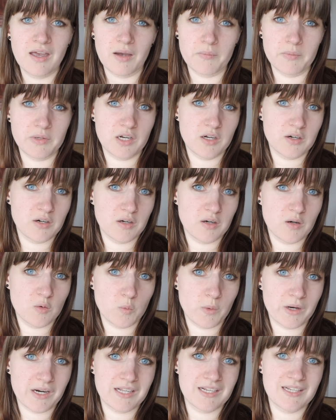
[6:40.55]
And we don't know
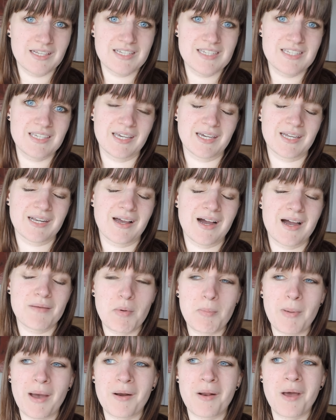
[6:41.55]
what it is yet.
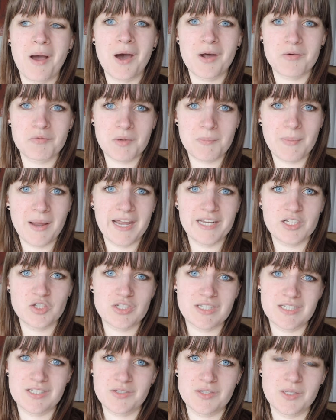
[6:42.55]
I'm about 100
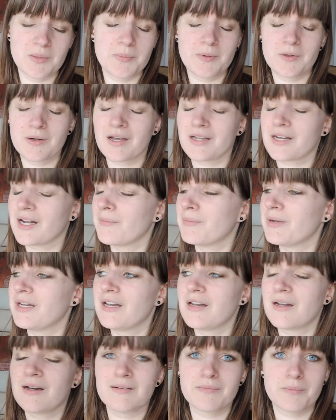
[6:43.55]
pages into the book and I'm
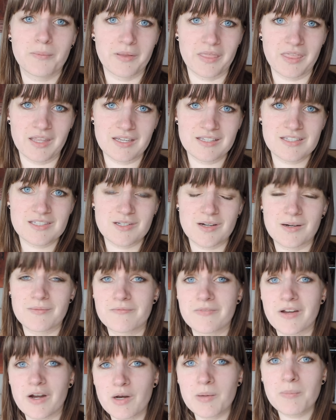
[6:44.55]
in love with it. So
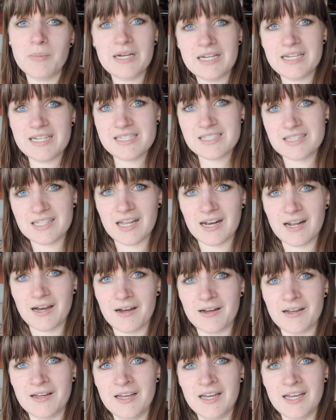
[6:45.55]
I'm very pleased that
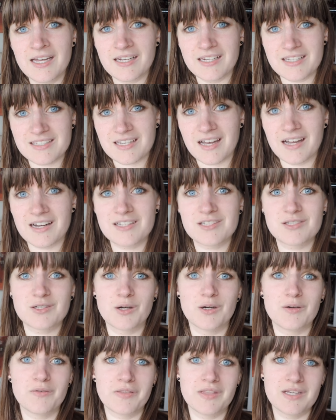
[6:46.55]
I decided to
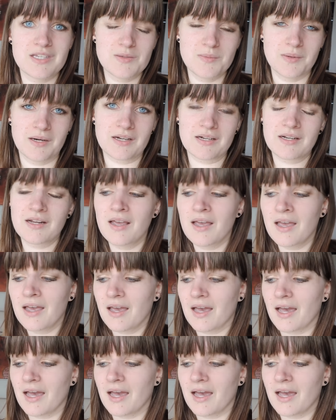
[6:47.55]
go for this one.